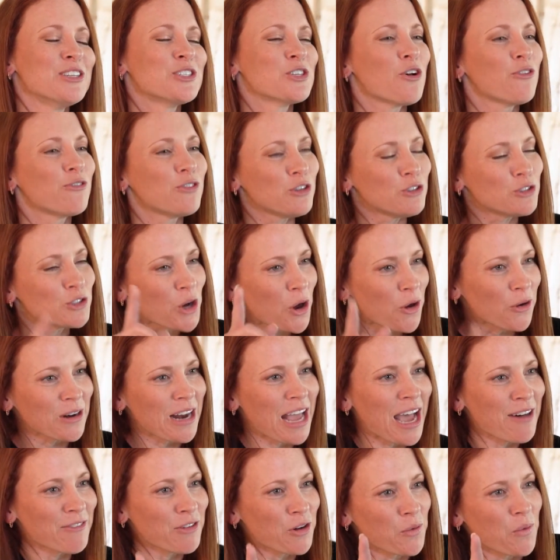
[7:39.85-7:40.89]
So if you don't
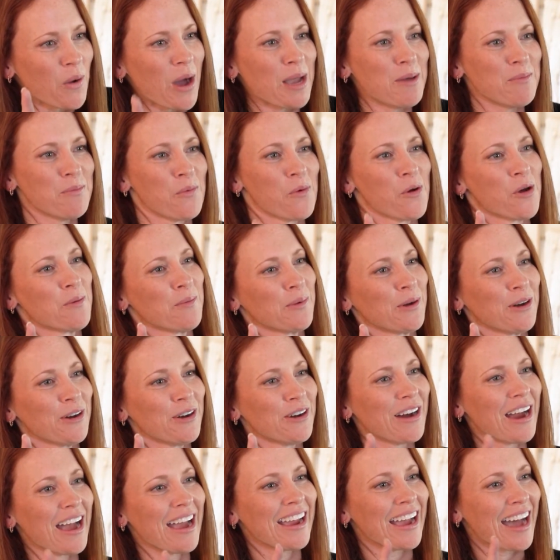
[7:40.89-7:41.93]
have a wipe
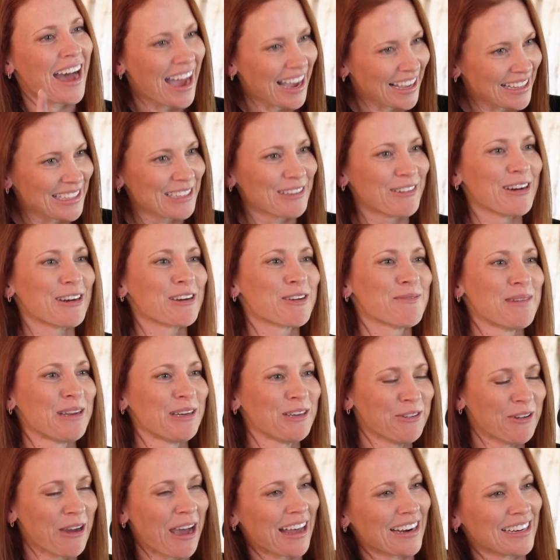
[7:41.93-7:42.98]
warmer, I highly
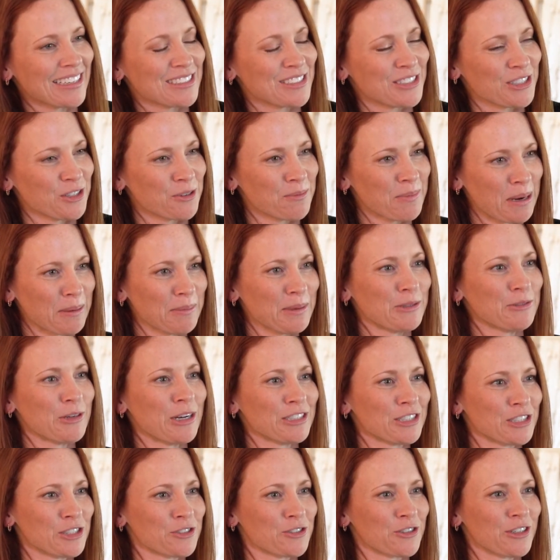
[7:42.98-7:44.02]
recommend you add it to your baby
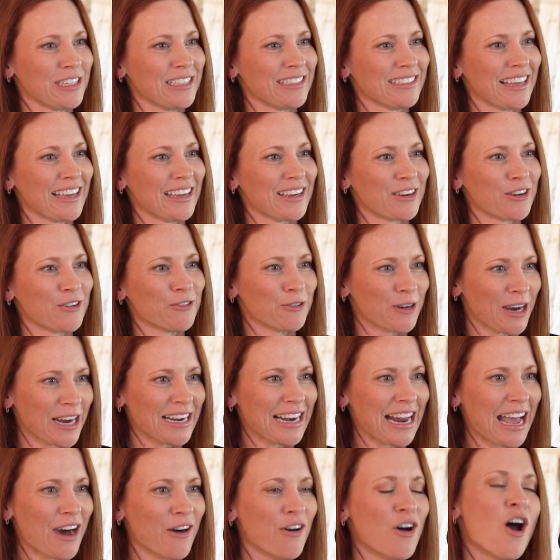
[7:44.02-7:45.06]
registry like right
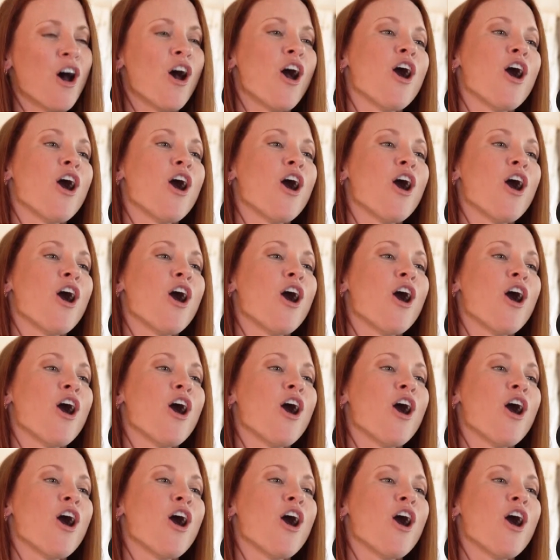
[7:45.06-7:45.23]
now.